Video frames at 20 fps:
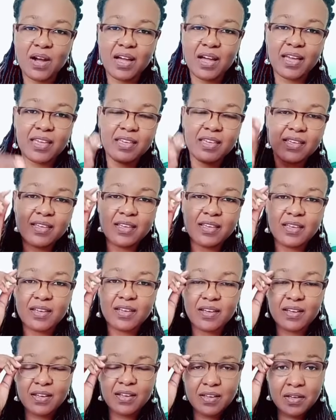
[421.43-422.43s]

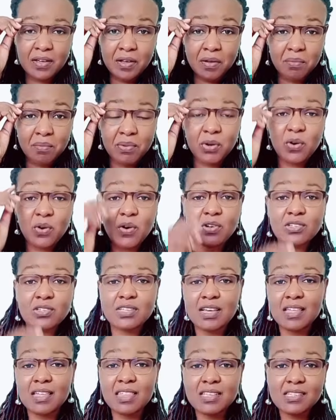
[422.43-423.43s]
Because this is where you are
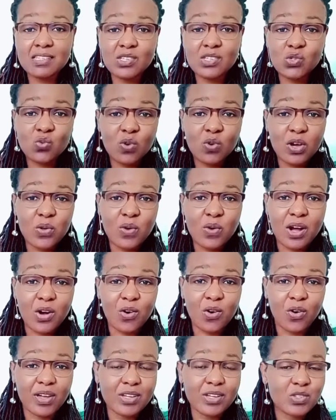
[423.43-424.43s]
going to bring
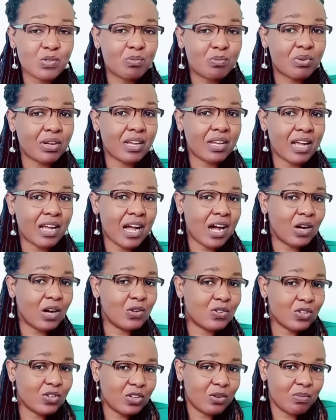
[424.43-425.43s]
out your main
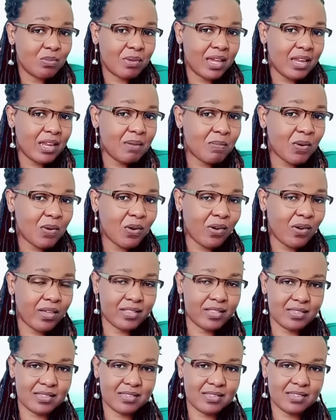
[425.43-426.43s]
points. Your
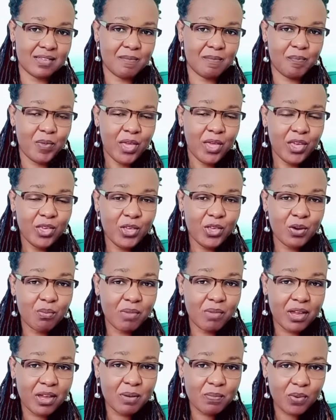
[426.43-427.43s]
main points should be
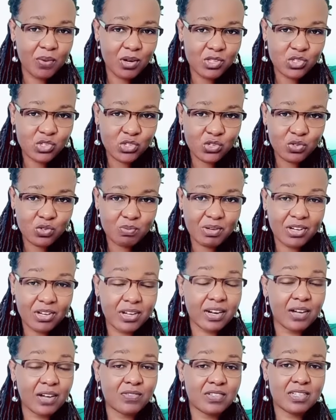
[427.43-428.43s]
crafted in
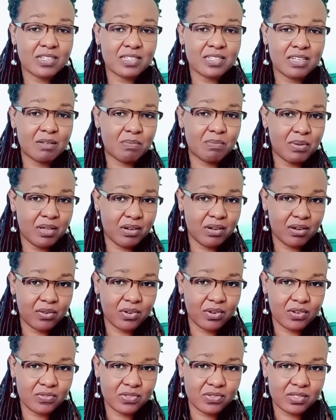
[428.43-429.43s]
paragraphs.
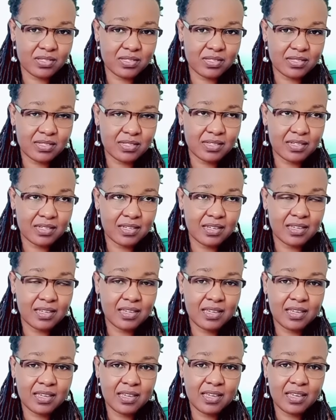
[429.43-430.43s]
Each
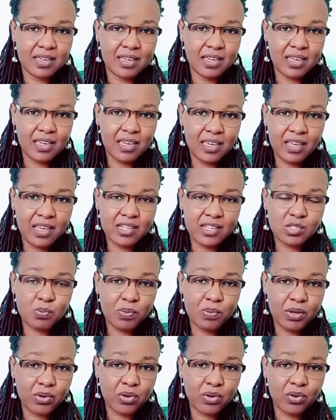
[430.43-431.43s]
paragraph should have
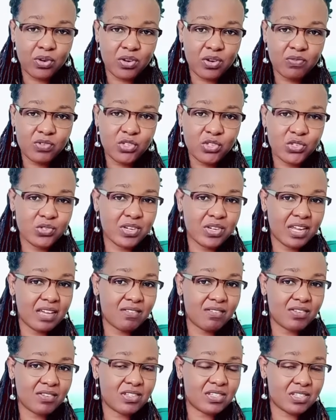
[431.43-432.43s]
a different
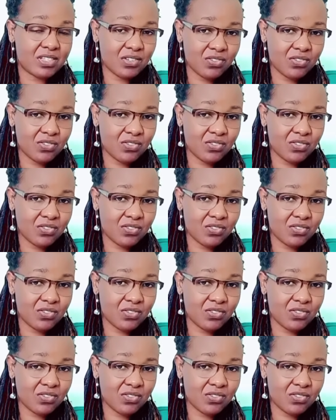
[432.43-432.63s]
idea.